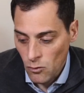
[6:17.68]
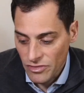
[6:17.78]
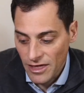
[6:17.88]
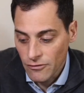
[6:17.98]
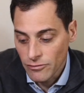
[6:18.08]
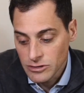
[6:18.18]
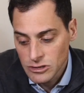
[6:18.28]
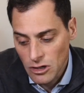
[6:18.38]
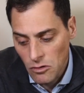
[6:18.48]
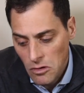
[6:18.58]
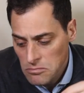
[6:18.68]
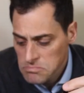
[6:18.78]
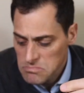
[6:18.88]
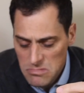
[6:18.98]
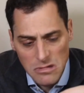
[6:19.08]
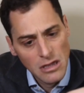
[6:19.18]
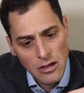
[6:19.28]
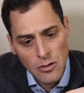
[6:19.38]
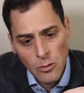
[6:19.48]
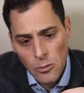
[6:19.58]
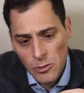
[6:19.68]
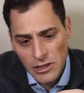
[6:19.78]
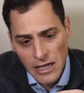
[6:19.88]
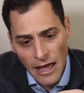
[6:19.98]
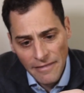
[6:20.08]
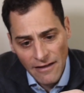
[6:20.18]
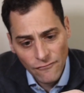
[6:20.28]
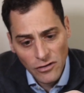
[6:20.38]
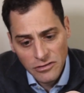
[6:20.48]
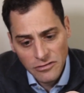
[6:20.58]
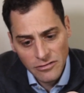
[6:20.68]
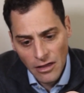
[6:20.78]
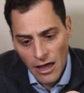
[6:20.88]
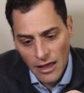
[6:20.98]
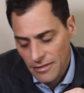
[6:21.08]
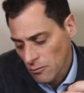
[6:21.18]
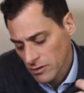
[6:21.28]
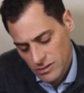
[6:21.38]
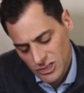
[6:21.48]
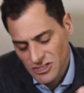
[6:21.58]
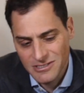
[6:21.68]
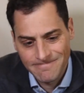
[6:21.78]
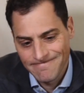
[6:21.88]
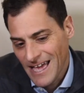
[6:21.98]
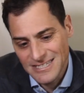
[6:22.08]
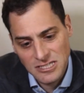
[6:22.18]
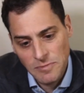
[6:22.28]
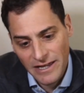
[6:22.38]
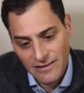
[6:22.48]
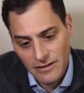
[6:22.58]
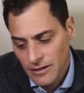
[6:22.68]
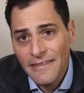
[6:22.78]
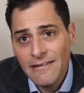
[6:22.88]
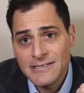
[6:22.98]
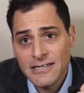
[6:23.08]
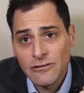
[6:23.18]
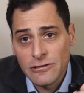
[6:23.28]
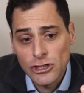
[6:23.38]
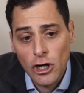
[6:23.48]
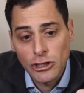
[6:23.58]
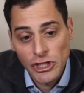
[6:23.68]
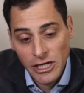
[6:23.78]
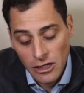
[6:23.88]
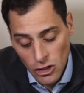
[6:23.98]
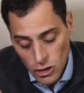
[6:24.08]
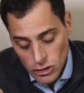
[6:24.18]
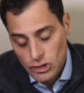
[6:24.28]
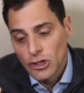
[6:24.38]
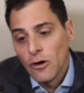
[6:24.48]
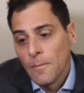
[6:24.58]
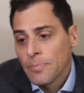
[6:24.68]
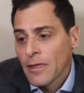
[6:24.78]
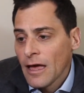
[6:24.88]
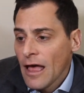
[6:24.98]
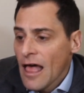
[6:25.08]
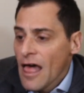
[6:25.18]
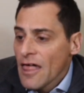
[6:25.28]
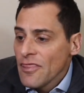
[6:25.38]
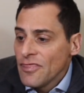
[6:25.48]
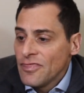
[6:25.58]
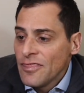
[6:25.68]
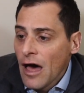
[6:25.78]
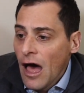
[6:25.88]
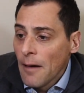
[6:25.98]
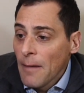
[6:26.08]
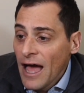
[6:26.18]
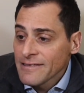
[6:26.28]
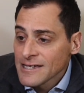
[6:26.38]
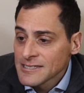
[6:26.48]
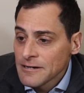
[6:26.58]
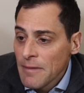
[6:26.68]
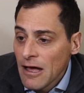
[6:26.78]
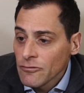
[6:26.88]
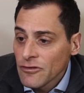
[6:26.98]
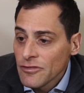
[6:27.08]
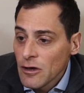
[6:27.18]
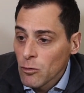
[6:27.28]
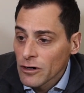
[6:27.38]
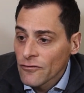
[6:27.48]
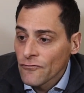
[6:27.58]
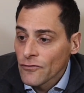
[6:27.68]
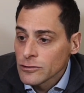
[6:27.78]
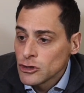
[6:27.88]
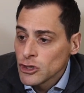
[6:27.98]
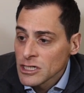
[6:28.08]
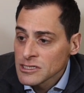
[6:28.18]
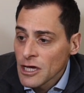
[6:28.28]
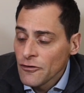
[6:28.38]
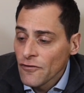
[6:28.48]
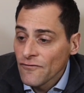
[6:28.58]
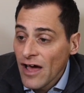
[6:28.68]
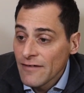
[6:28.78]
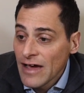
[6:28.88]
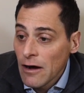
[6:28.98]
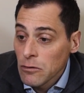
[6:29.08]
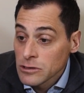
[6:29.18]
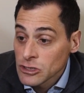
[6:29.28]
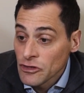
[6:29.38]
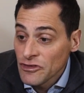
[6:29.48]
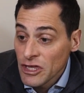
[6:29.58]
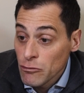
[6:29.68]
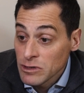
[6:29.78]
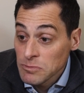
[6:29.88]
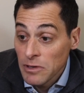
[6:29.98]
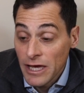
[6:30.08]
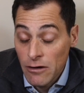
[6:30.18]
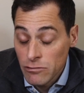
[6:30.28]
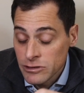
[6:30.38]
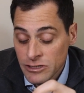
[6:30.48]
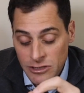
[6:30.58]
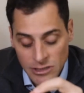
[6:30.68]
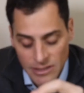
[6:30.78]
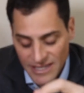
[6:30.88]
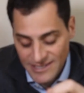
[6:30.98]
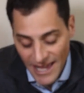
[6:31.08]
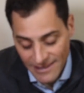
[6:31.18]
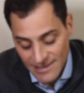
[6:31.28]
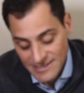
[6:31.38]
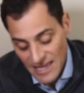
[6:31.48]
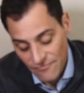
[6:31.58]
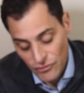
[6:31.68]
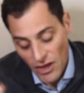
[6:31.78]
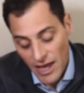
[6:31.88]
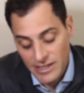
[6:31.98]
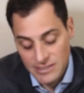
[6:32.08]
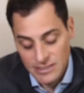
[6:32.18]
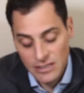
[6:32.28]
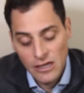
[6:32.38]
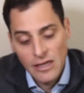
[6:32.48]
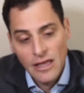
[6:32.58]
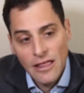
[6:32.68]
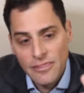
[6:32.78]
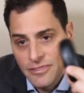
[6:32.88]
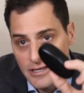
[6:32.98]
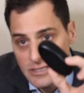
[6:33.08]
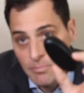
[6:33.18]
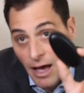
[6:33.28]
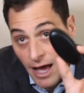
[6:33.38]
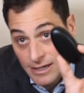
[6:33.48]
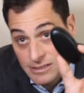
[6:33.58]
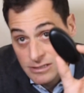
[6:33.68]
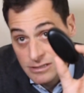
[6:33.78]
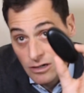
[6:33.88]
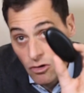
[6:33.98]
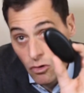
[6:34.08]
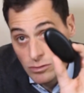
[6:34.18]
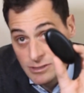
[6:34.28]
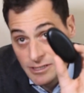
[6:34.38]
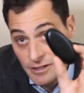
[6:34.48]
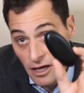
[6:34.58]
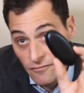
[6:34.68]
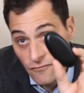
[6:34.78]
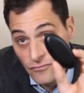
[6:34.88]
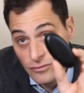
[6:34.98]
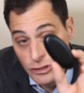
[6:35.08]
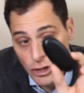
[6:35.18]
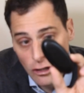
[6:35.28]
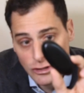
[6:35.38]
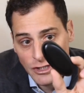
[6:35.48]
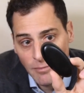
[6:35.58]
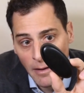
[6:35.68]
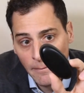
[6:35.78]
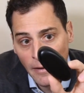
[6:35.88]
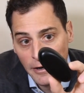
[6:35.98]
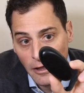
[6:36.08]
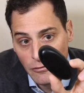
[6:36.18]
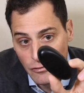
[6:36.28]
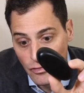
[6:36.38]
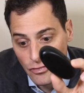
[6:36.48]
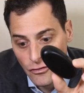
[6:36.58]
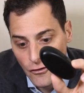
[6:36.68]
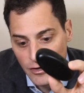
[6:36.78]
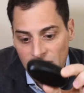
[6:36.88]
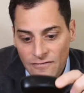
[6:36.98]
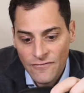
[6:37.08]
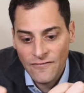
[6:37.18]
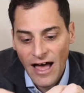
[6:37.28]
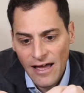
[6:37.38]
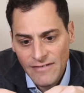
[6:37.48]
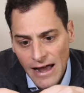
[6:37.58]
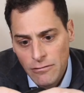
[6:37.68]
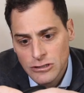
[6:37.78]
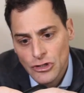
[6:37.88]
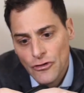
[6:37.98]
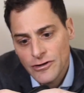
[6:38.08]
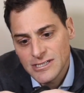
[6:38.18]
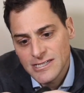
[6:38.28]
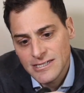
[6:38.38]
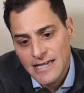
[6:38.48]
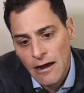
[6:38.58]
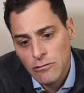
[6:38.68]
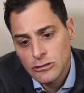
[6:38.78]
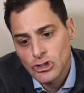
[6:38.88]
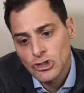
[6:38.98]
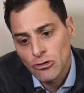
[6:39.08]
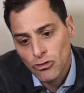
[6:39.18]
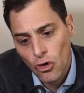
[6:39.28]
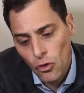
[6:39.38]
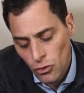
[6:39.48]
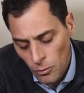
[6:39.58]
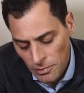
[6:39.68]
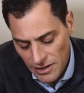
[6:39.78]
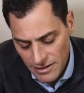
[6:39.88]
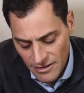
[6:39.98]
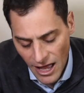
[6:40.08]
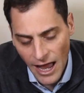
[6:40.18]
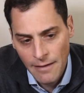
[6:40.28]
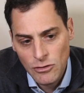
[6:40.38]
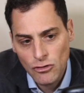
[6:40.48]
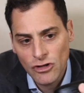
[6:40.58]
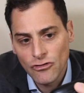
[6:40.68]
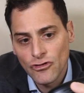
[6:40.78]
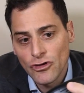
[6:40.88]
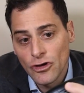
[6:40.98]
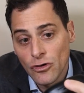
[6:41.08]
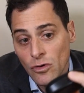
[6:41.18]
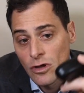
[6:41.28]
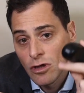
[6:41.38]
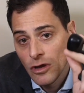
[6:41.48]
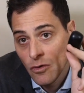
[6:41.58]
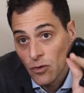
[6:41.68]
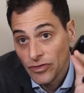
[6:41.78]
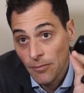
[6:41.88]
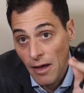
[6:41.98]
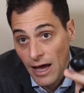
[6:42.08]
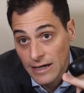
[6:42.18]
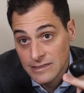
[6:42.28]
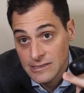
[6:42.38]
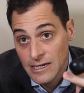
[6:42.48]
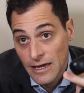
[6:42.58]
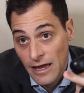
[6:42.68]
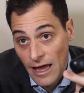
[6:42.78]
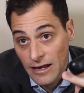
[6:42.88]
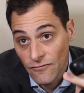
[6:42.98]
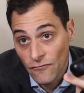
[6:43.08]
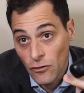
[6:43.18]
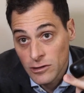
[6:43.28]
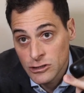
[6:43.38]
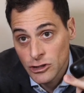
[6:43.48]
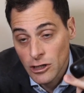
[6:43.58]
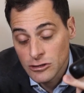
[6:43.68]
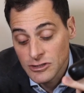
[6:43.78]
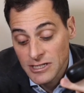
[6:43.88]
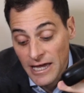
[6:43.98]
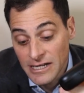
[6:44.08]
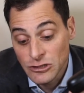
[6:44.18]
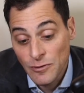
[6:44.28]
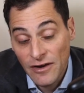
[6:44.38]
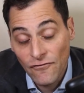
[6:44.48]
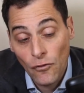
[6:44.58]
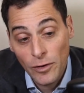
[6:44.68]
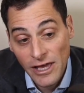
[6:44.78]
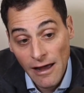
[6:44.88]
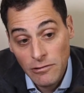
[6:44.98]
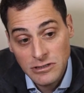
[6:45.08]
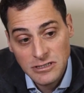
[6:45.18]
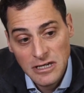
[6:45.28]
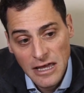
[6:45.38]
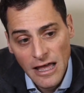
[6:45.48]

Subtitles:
with Android. So really on that front, they work just as expected. Now let's get to the charging. So I tested them out. They worked for just under 5 hours continuous play, which is exactly as advertised. This box holds enough to charge them up another 35 hours, 36 hours. So total play time you can do with the box and a fully charged set is around 40 hours.